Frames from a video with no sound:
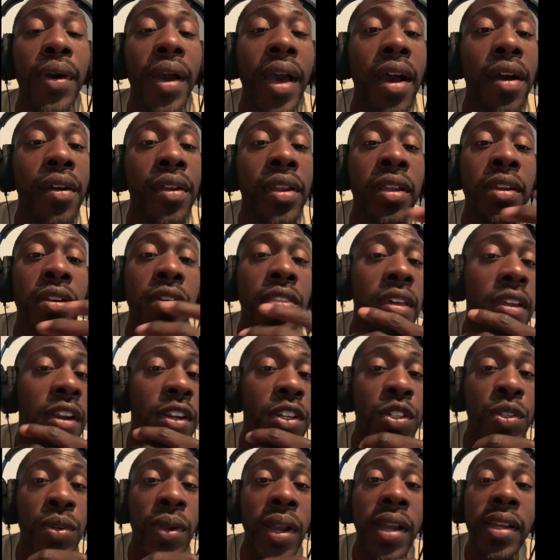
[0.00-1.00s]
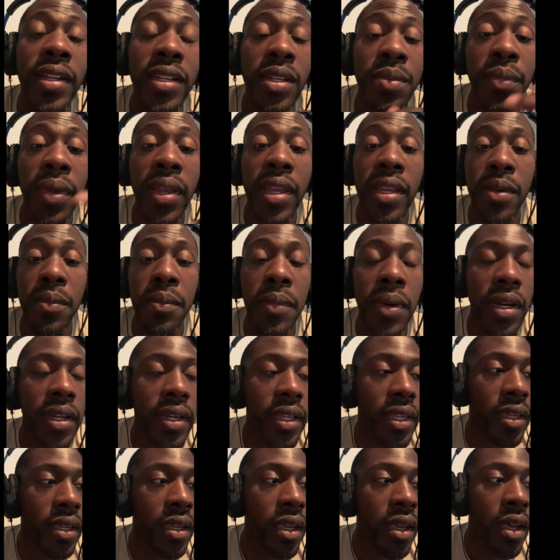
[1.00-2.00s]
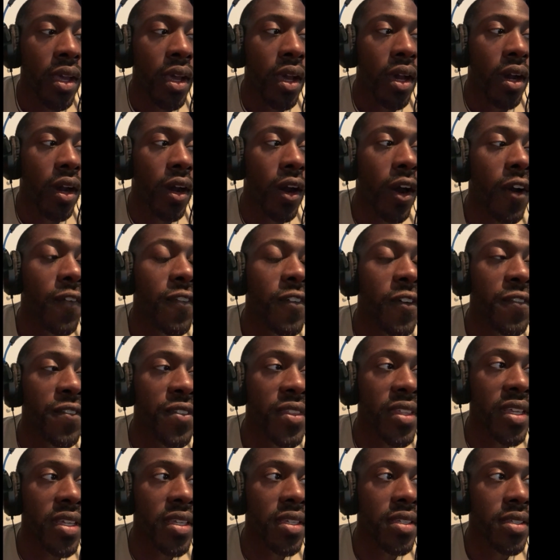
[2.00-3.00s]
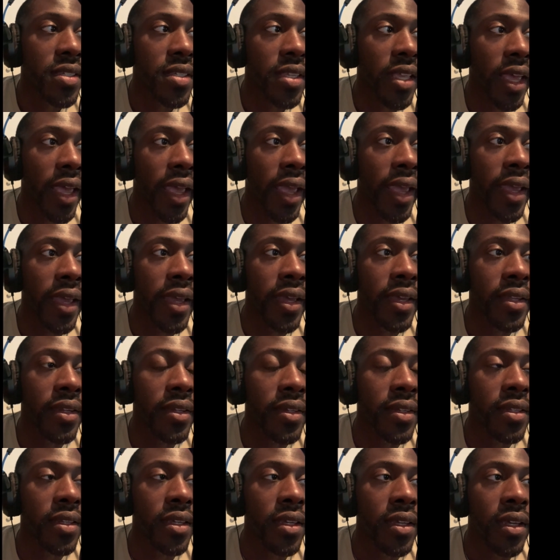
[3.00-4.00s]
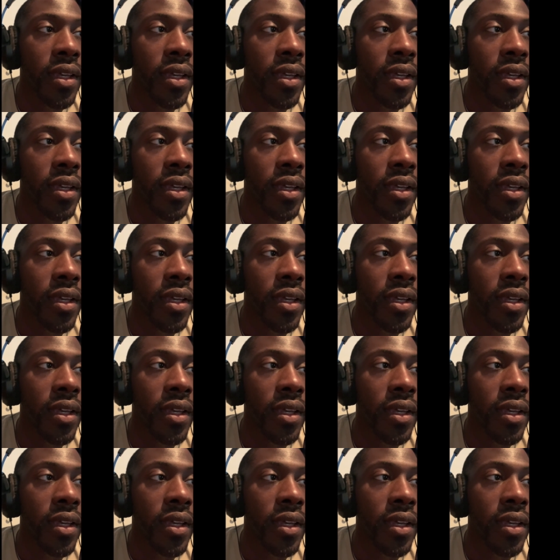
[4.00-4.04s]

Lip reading: out here that are trying to make money off of this, and